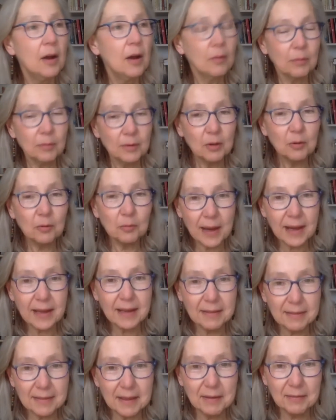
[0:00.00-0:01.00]
Little
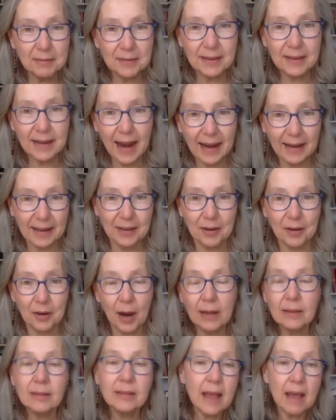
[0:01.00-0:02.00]
Reiki thief, get out of here.
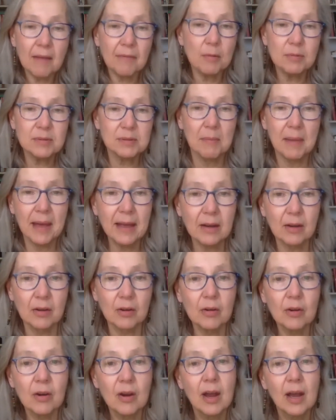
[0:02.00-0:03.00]
I'd laugh. I wasn't mad at
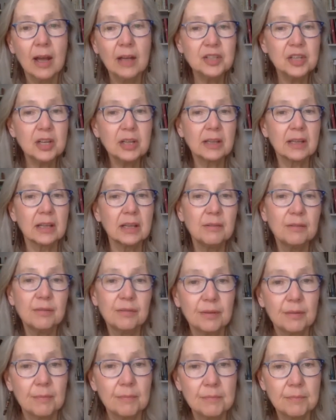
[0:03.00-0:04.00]
her. And she'd leave.
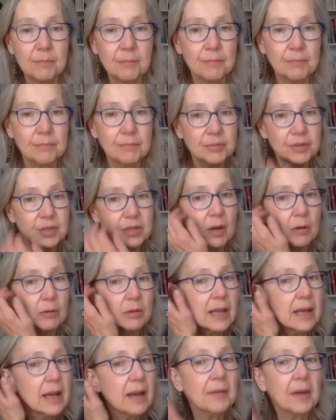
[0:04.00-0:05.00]
She'd go
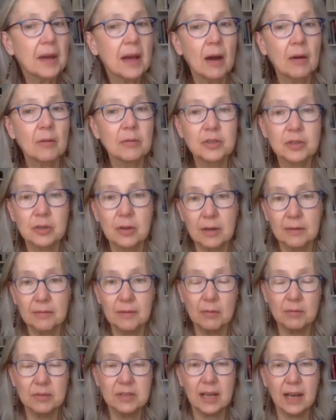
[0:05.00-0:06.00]
lay on the couch, or if
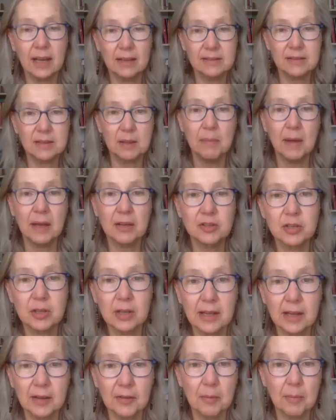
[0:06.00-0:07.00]
I was against the bed, she'd
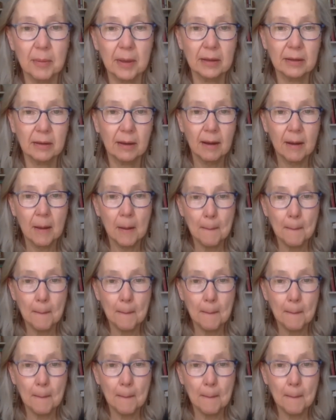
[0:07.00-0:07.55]
lay on the bed.